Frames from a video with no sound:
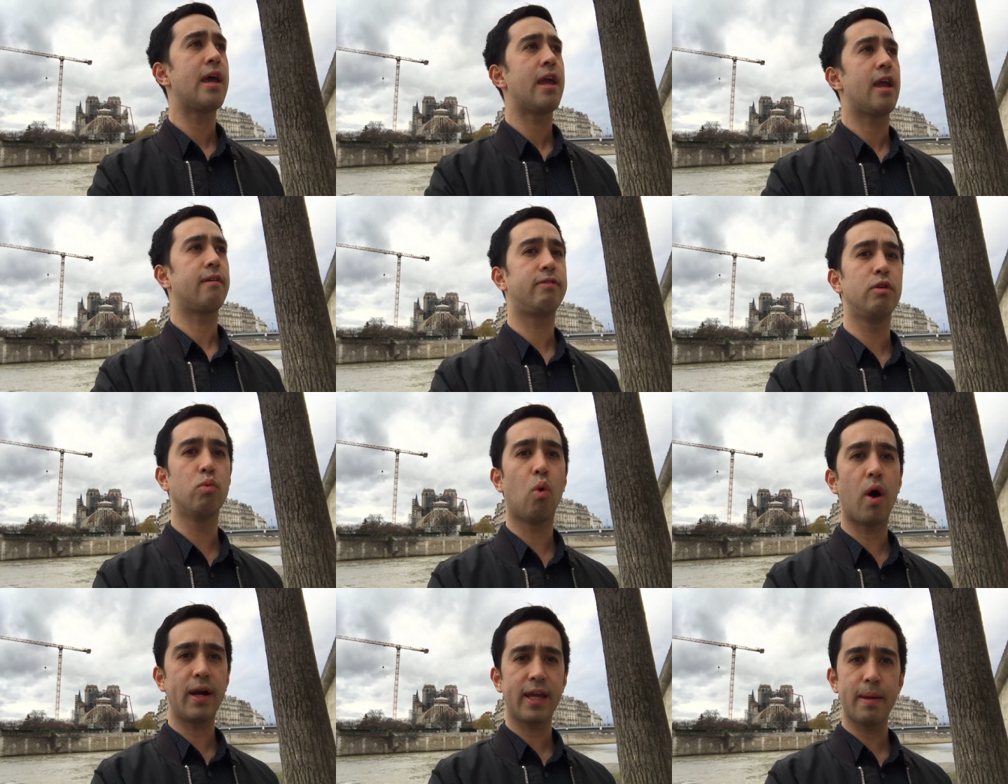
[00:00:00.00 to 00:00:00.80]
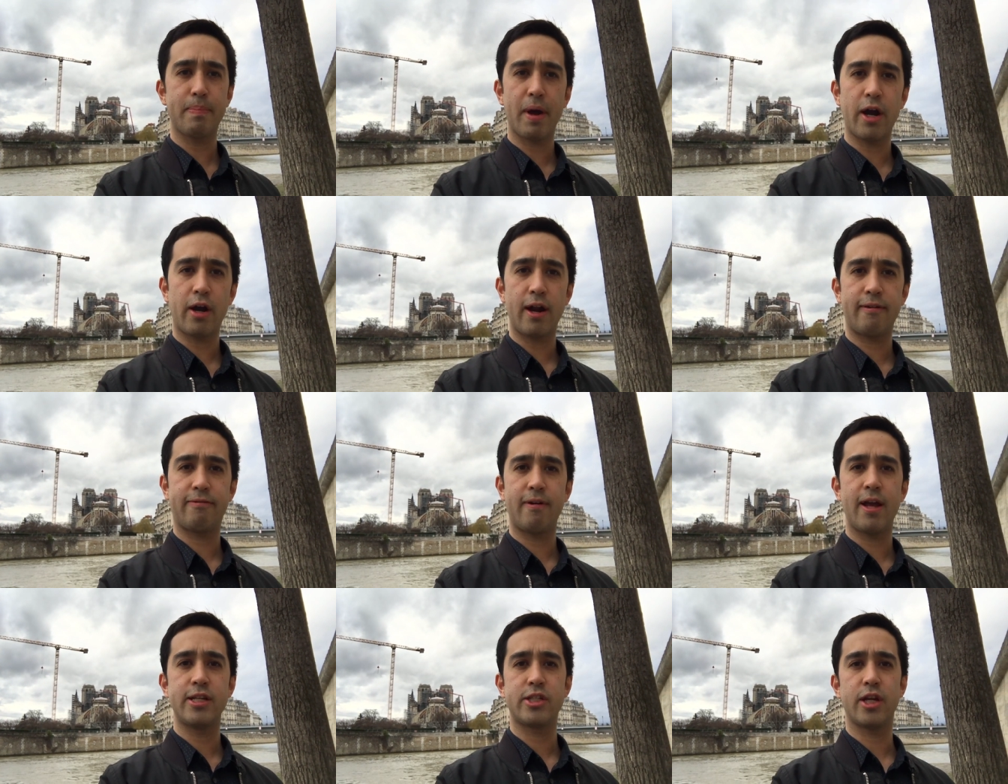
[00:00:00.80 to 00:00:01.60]
If you want to get better at
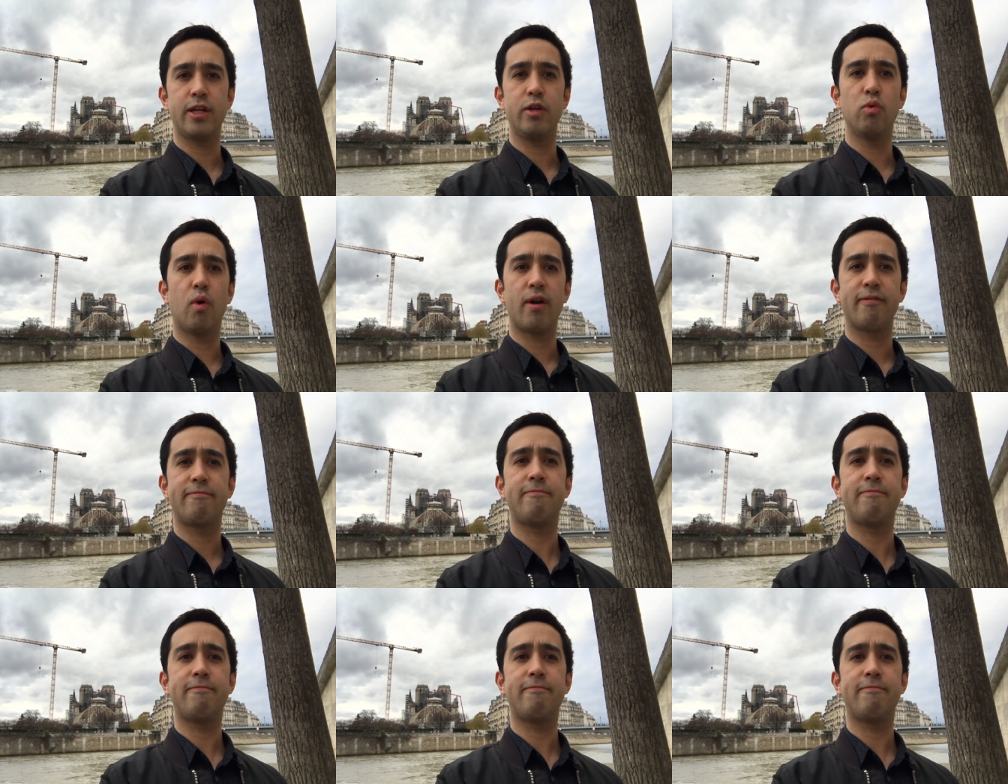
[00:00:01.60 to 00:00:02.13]
French and you want to